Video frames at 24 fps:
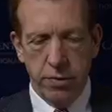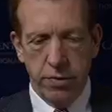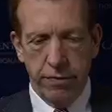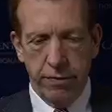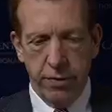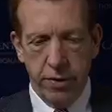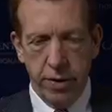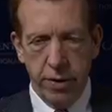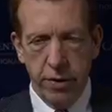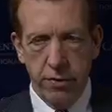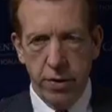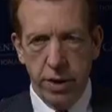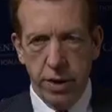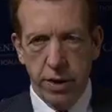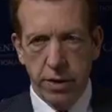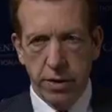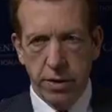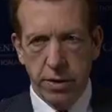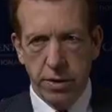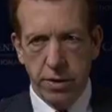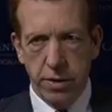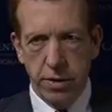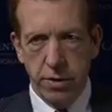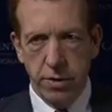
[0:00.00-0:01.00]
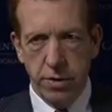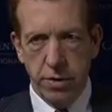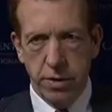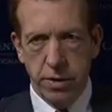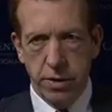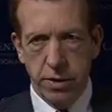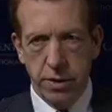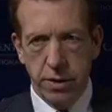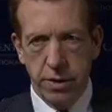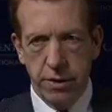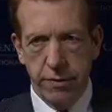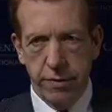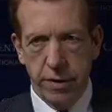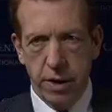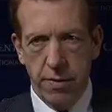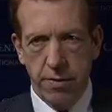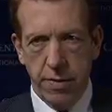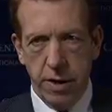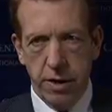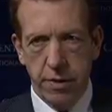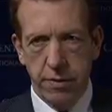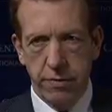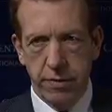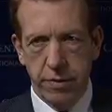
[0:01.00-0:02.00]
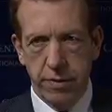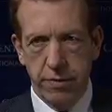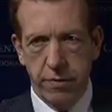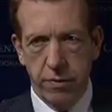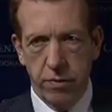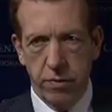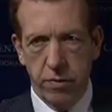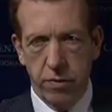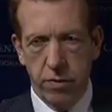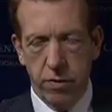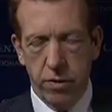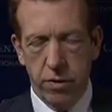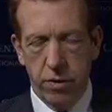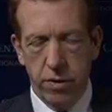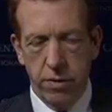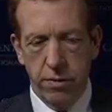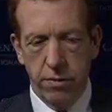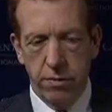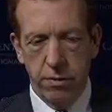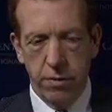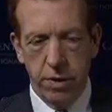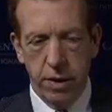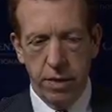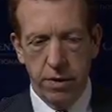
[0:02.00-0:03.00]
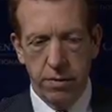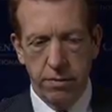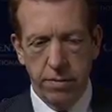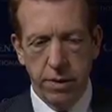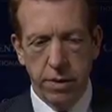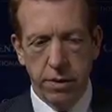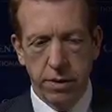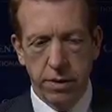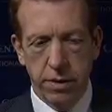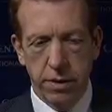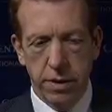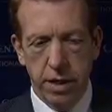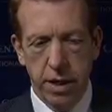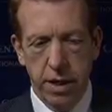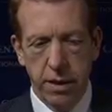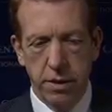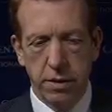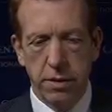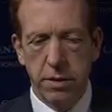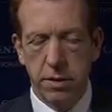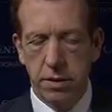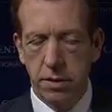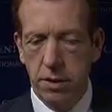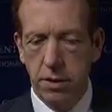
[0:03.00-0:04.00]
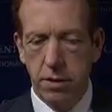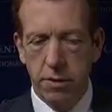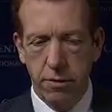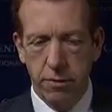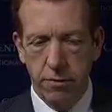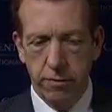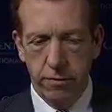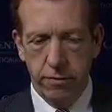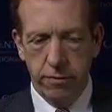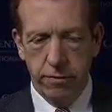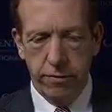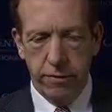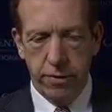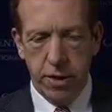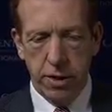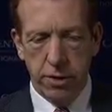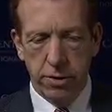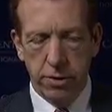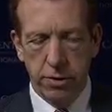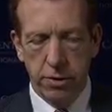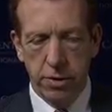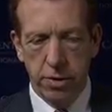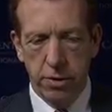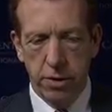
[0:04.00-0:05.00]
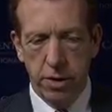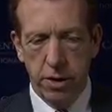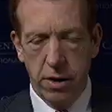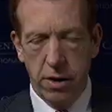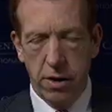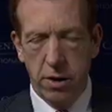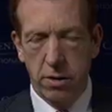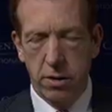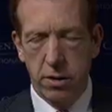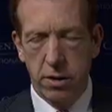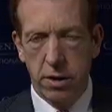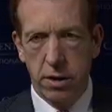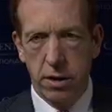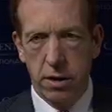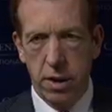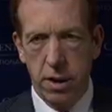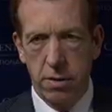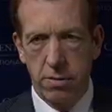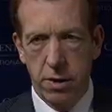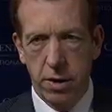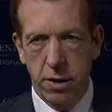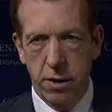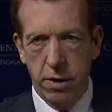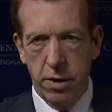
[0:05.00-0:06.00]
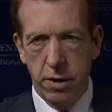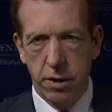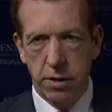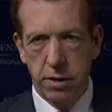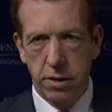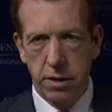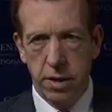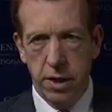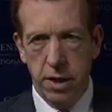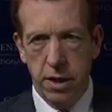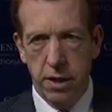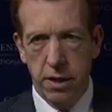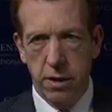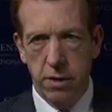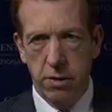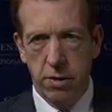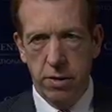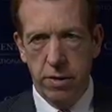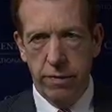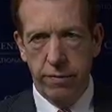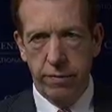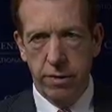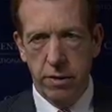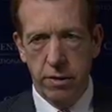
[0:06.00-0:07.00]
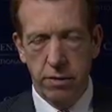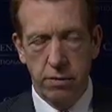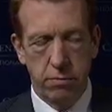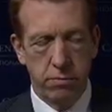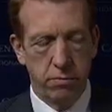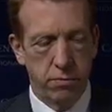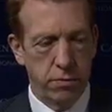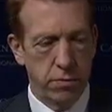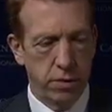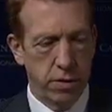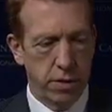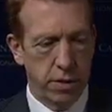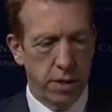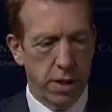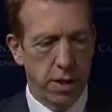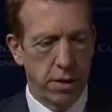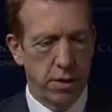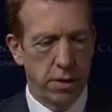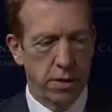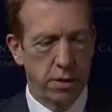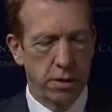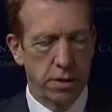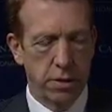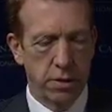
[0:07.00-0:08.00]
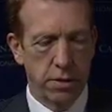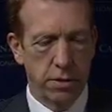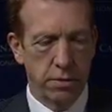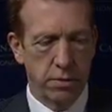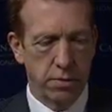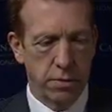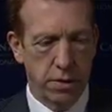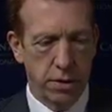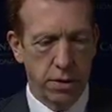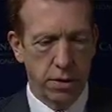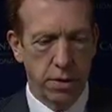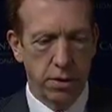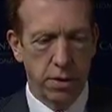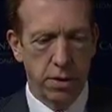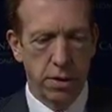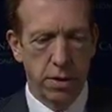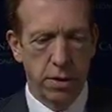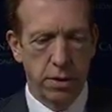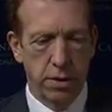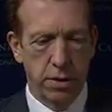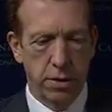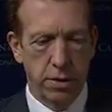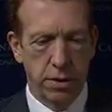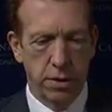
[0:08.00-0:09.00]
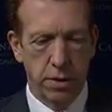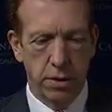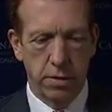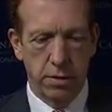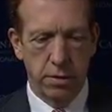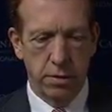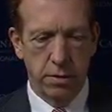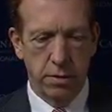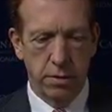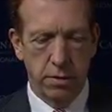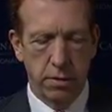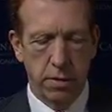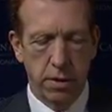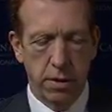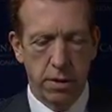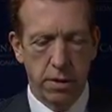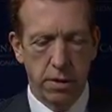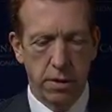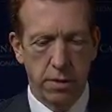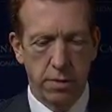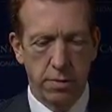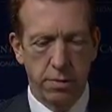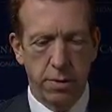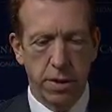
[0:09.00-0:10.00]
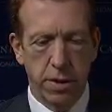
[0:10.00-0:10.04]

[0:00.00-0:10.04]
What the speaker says: with very weak institutions that have come out of civil war and built states, fragile though they are. Look at Liberia today. You have a talented, serious, and